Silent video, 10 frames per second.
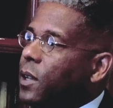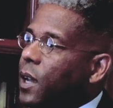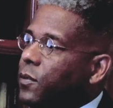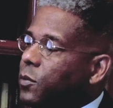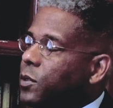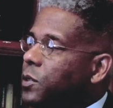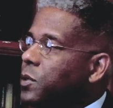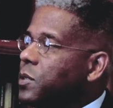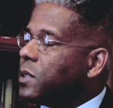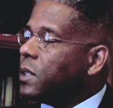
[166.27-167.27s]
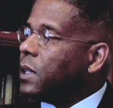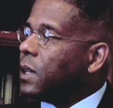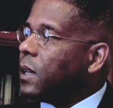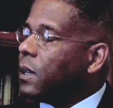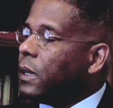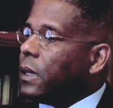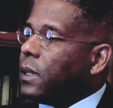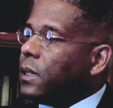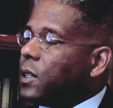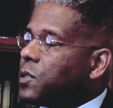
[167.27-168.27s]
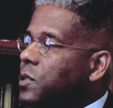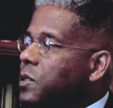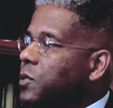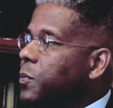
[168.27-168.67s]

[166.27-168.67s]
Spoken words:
You have to reduce the instances